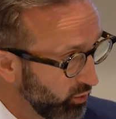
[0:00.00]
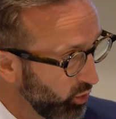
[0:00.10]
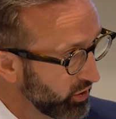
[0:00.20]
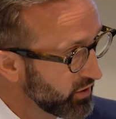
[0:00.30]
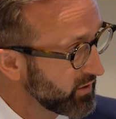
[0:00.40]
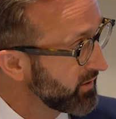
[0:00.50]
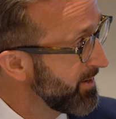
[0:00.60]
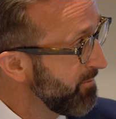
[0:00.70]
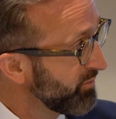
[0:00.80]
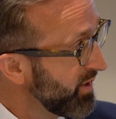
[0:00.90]
it worked
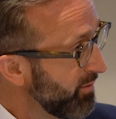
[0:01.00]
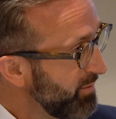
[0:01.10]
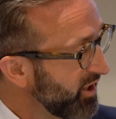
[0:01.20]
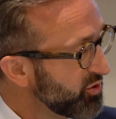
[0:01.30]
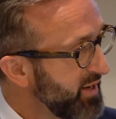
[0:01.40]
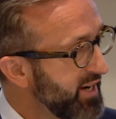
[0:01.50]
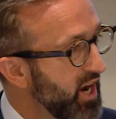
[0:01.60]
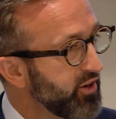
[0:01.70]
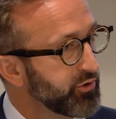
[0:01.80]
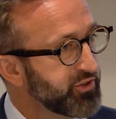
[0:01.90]
because we didn't
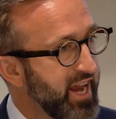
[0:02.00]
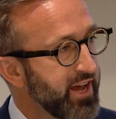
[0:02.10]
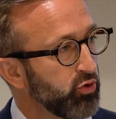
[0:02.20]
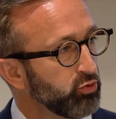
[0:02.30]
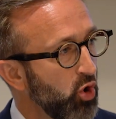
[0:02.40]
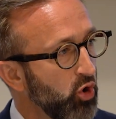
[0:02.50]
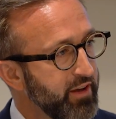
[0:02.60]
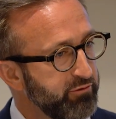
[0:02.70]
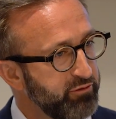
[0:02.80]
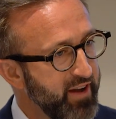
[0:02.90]
understand the role
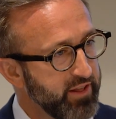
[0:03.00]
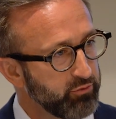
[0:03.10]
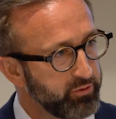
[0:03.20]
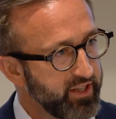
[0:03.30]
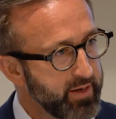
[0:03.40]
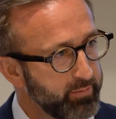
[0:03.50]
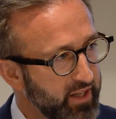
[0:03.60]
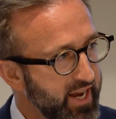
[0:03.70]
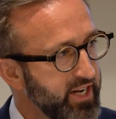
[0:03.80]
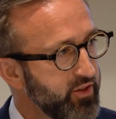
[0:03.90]
that faith really
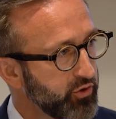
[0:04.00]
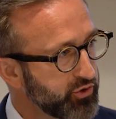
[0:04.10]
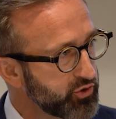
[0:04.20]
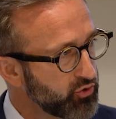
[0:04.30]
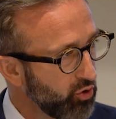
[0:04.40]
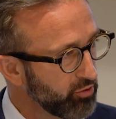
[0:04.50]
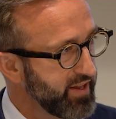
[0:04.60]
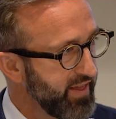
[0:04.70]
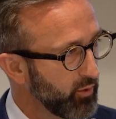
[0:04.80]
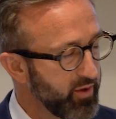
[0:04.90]
played in the
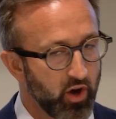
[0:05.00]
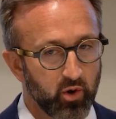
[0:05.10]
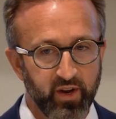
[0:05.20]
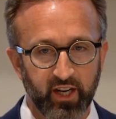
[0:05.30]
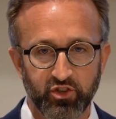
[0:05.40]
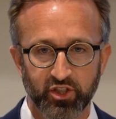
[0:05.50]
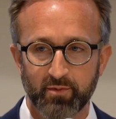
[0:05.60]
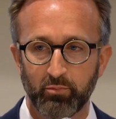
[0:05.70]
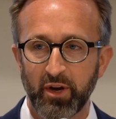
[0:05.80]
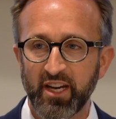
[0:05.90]
story there. We thought we could
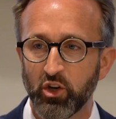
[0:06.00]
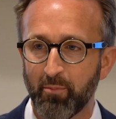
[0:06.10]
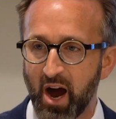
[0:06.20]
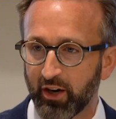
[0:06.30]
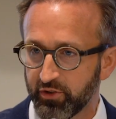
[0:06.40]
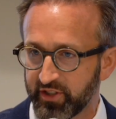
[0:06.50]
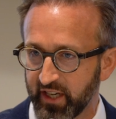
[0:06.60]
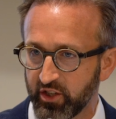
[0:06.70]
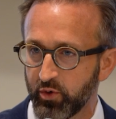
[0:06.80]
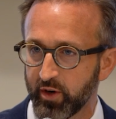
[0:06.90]
just bring
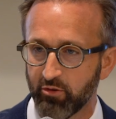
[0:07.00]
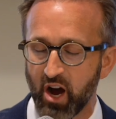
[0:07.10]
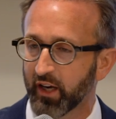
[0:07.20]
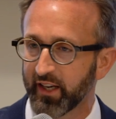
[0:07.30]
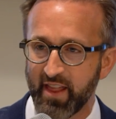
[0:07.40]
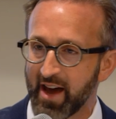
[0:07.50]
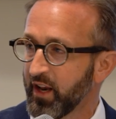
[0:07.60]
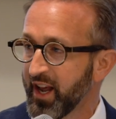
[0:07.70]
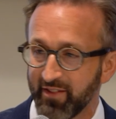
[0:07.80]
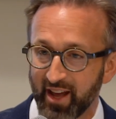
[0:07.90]
democracy into Iraq, and
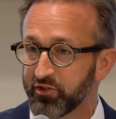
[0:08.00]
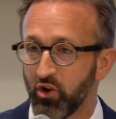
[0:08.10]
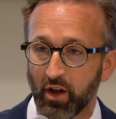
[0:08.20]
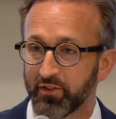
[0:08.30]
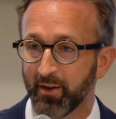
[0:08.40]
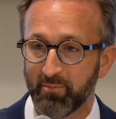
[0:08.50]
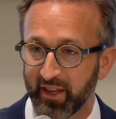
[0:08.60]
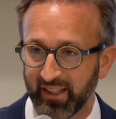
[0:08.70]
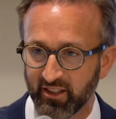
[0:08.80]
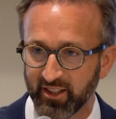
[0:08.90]
that's not
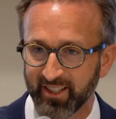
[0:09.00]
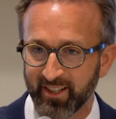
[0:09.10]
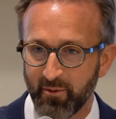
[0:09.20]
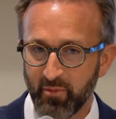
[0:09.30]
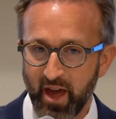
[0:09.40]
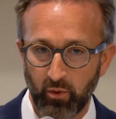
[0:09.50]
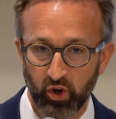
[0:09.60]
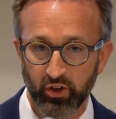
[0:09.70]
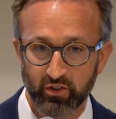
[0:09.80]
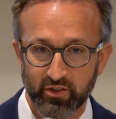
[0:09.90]
something that
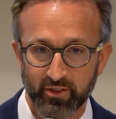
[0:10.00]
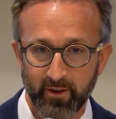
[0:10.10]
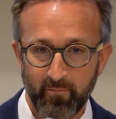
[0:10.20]
works.